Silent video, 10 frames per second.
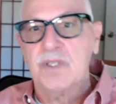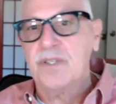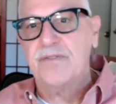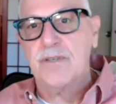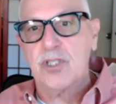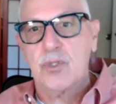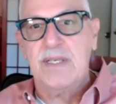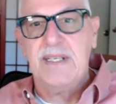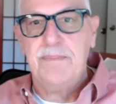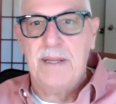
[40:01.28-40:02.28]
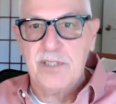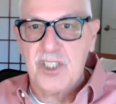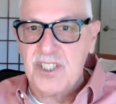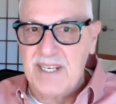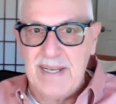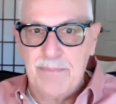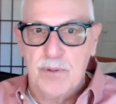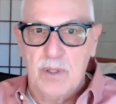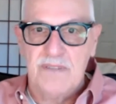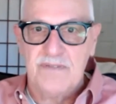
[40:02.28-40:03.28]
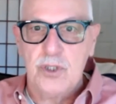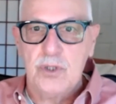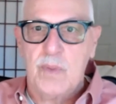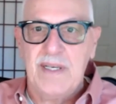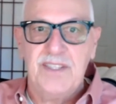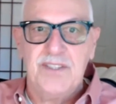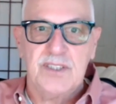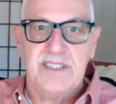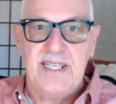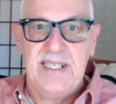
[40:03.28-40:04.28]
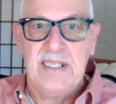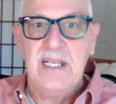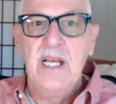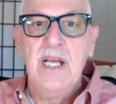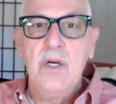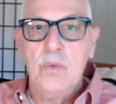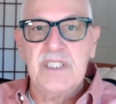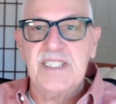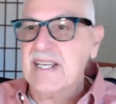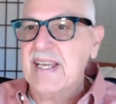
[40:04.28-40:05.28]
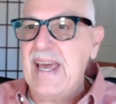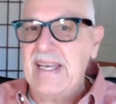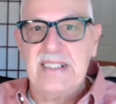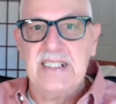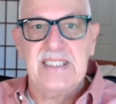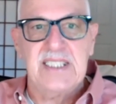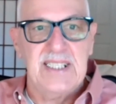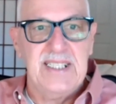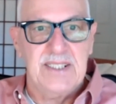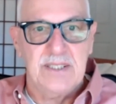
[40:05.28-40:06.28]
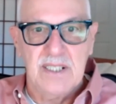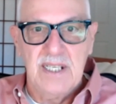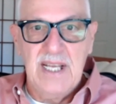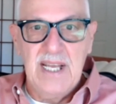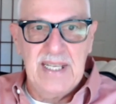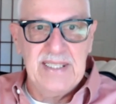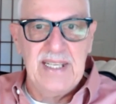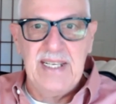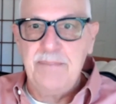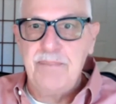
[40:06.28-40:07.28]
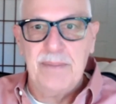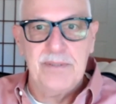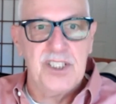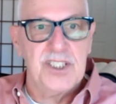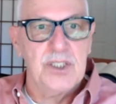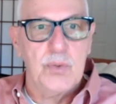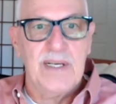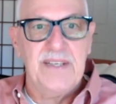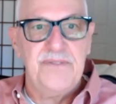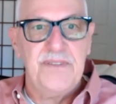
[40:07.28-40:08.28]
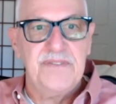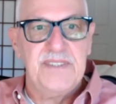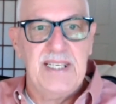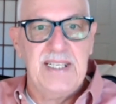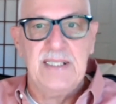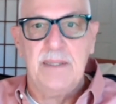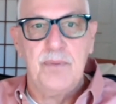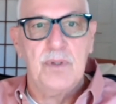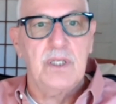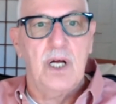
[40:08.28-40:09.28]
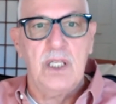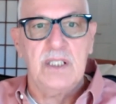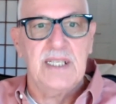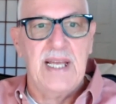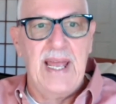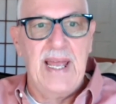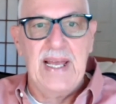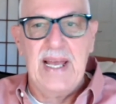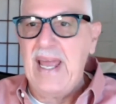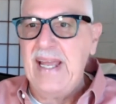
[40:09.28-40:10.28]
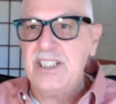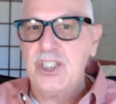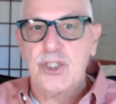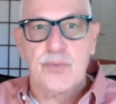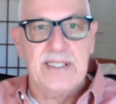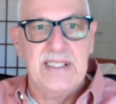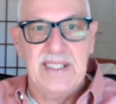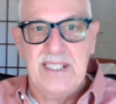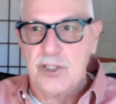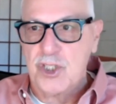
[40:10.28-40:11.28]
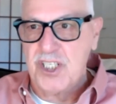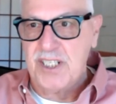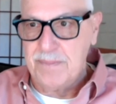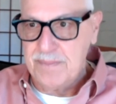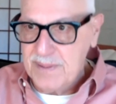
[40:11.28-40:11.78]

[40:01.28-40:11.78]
the first one he published in April of 2013 was The Catalyst Leader. And then he published in 2015 a book called H3 Leadership.